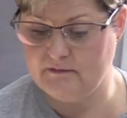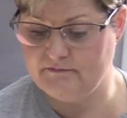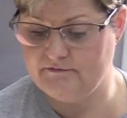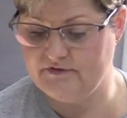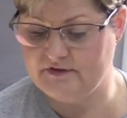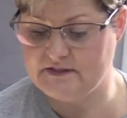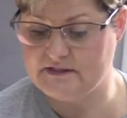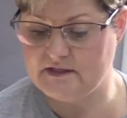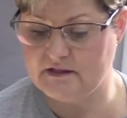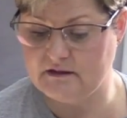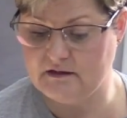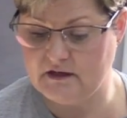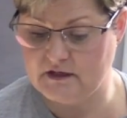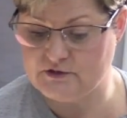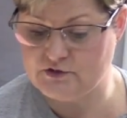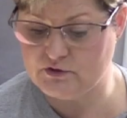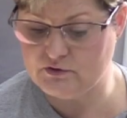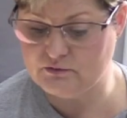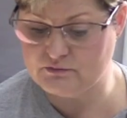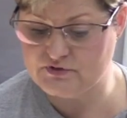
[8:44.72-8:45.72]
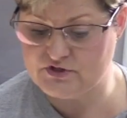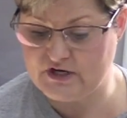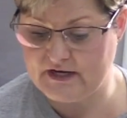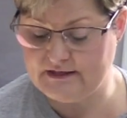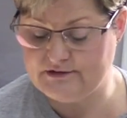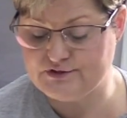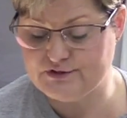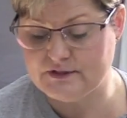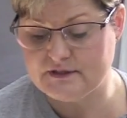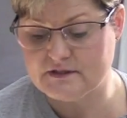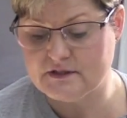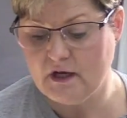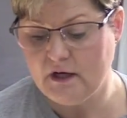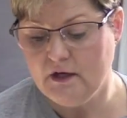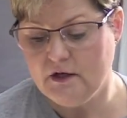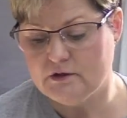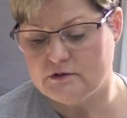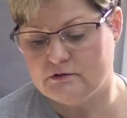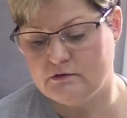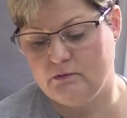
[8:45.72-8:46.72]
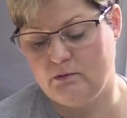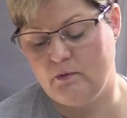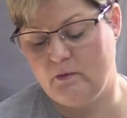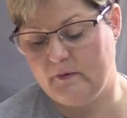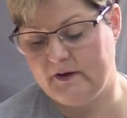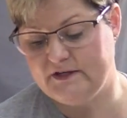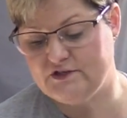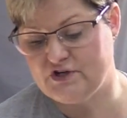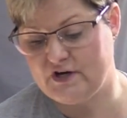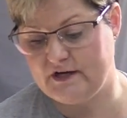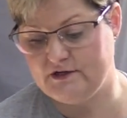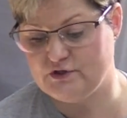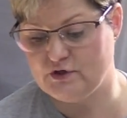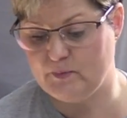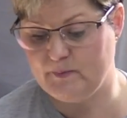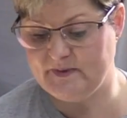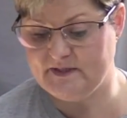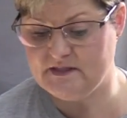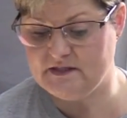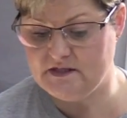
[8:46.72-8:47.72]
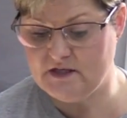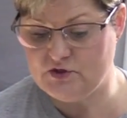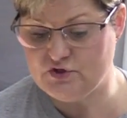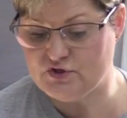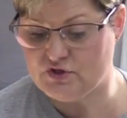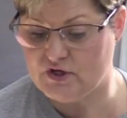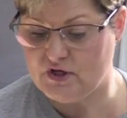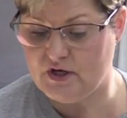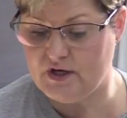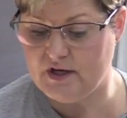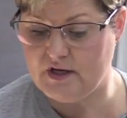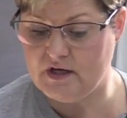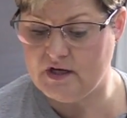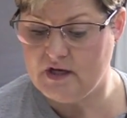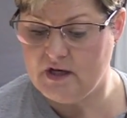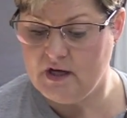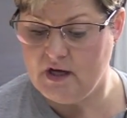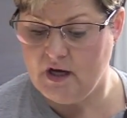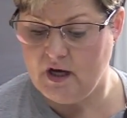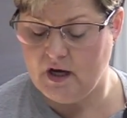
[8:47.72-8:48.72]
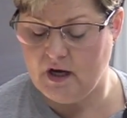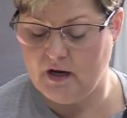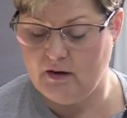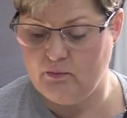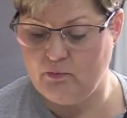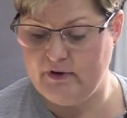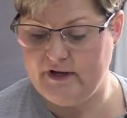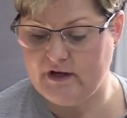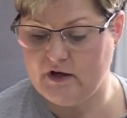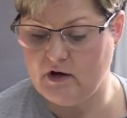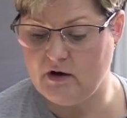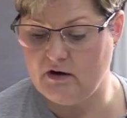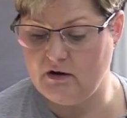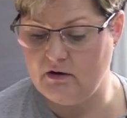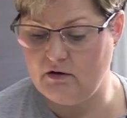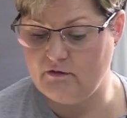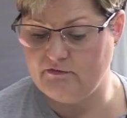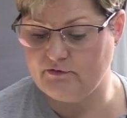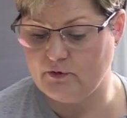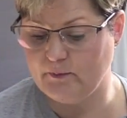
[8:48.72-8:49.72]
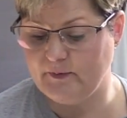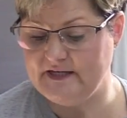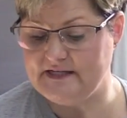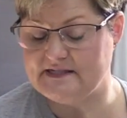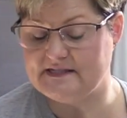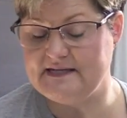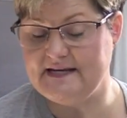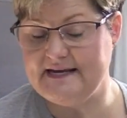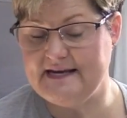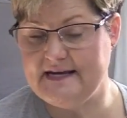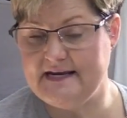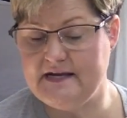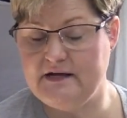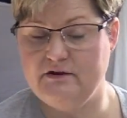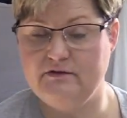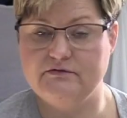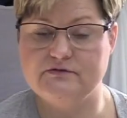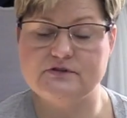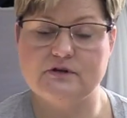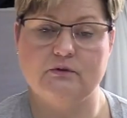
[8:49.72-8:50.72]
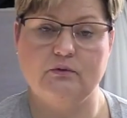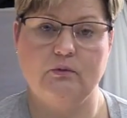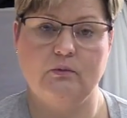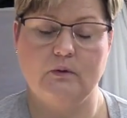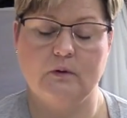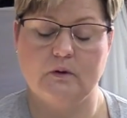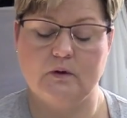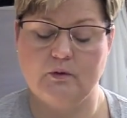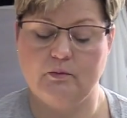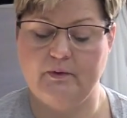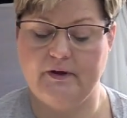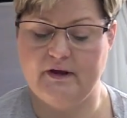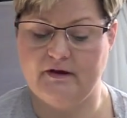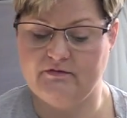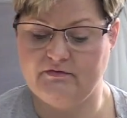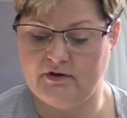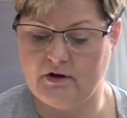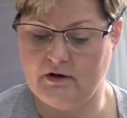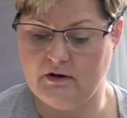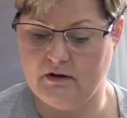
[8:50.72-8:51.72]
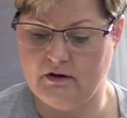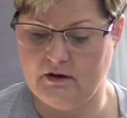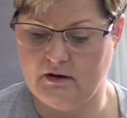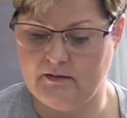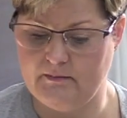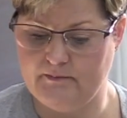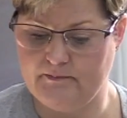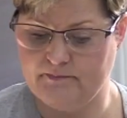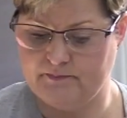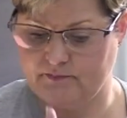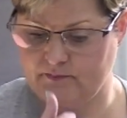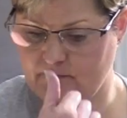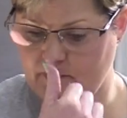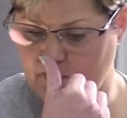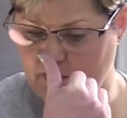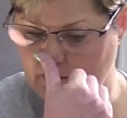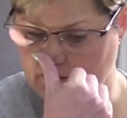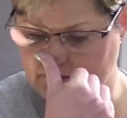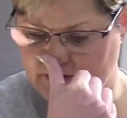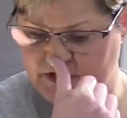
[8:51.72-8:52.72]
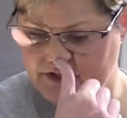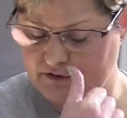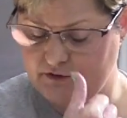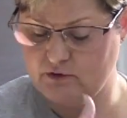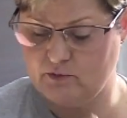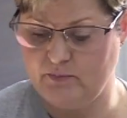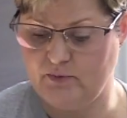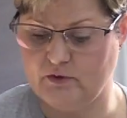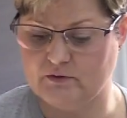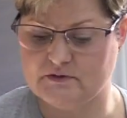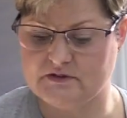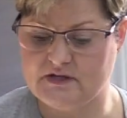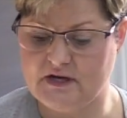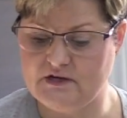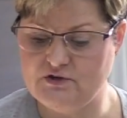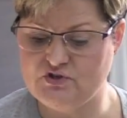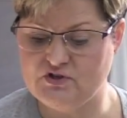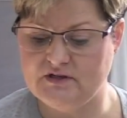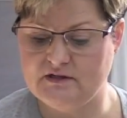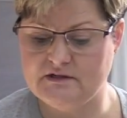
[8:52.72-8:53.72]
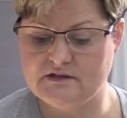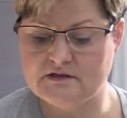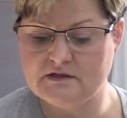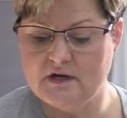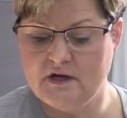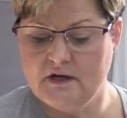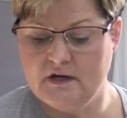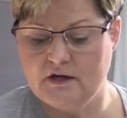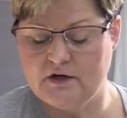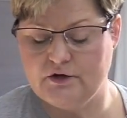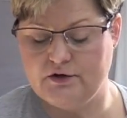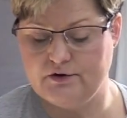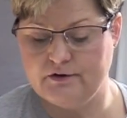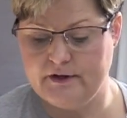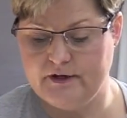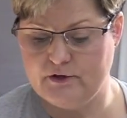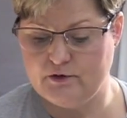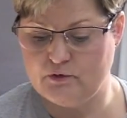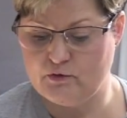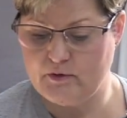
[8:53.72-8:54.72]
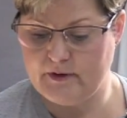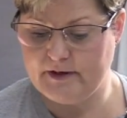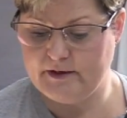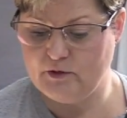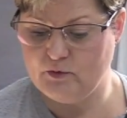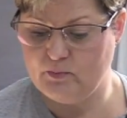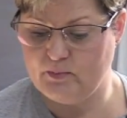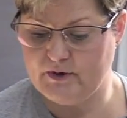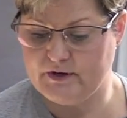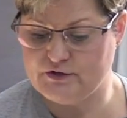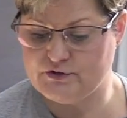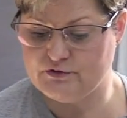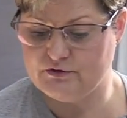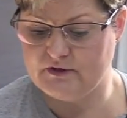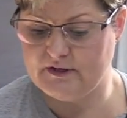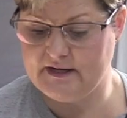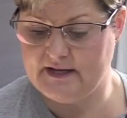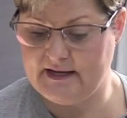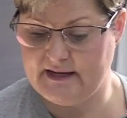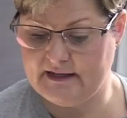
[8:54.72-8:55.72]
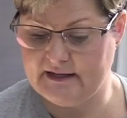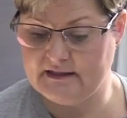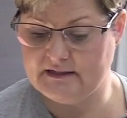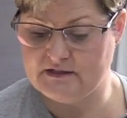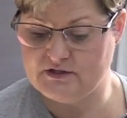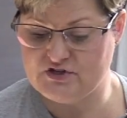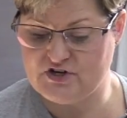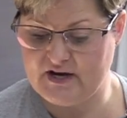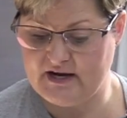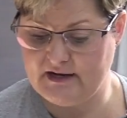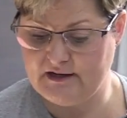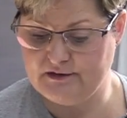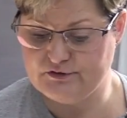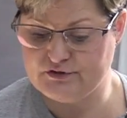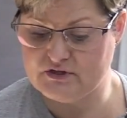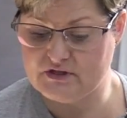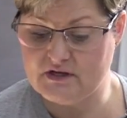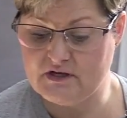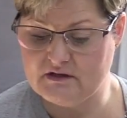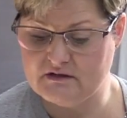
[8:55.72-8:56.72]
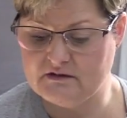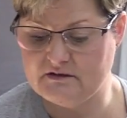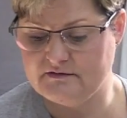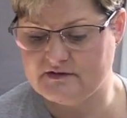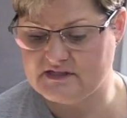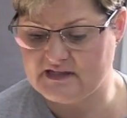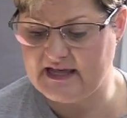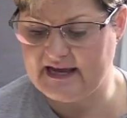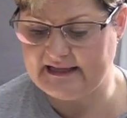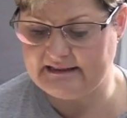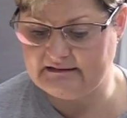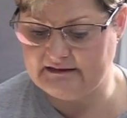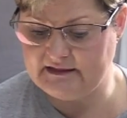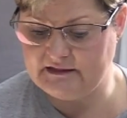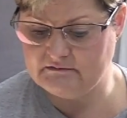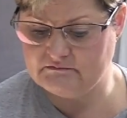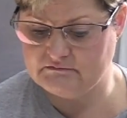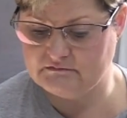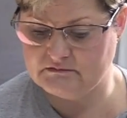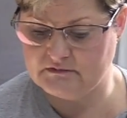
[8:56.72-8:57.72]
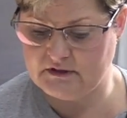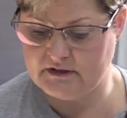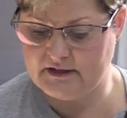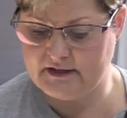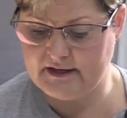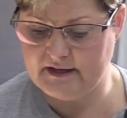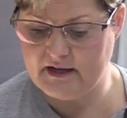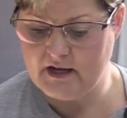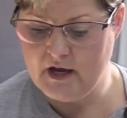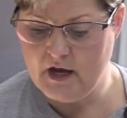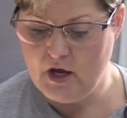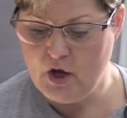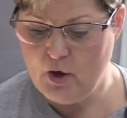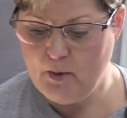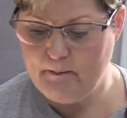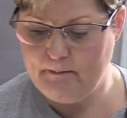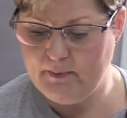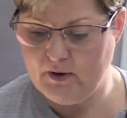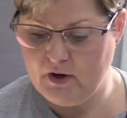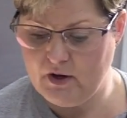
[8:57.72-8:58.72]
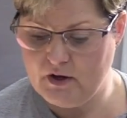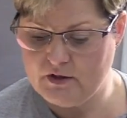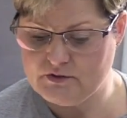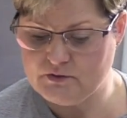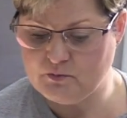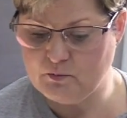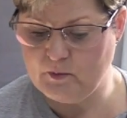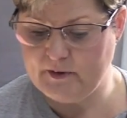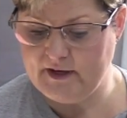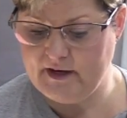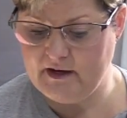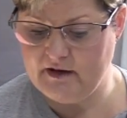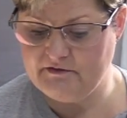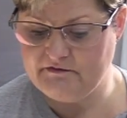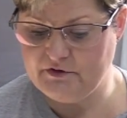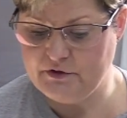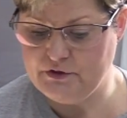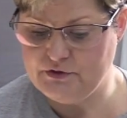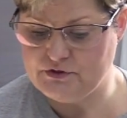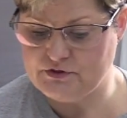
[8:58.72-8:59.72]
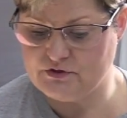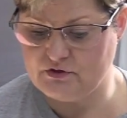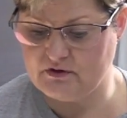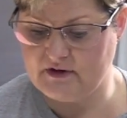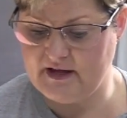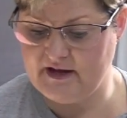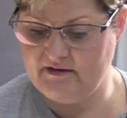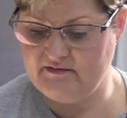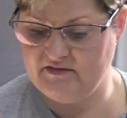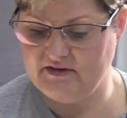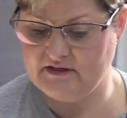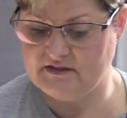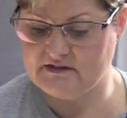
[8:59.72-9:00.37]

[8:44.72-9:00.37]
physiological changes. So when we change our position, we cough or we sneeze, or we have arterial pulsations, your intracranial pressure can change slightly, okay? But whenever you start having